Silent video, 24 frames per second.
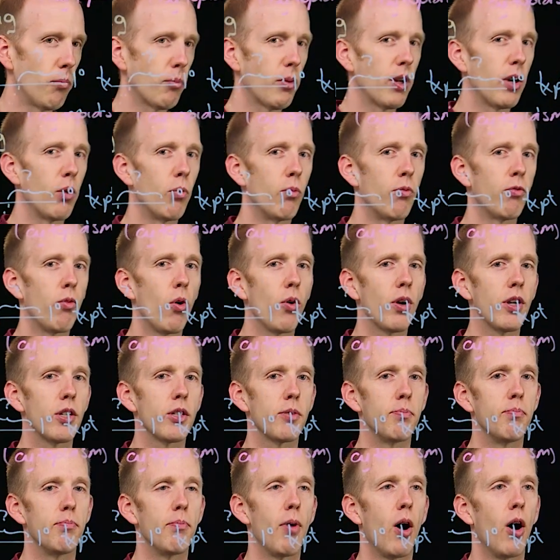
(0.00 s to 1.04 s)
I'm going to
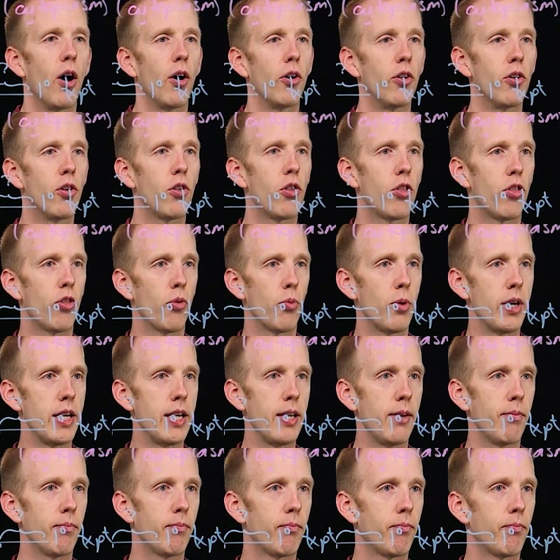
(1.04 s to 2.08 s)
focus on
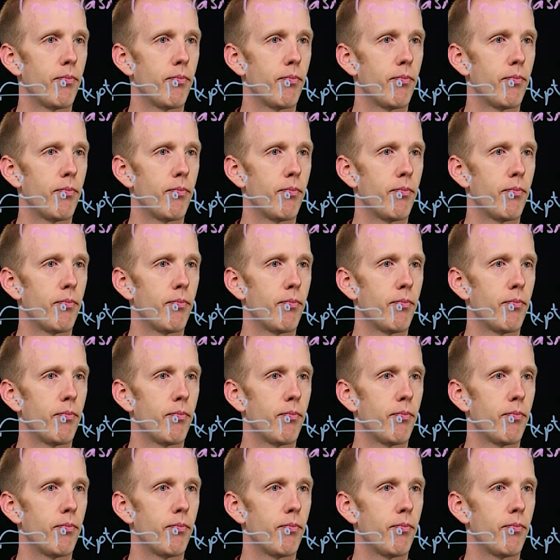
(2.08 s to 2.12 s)
three.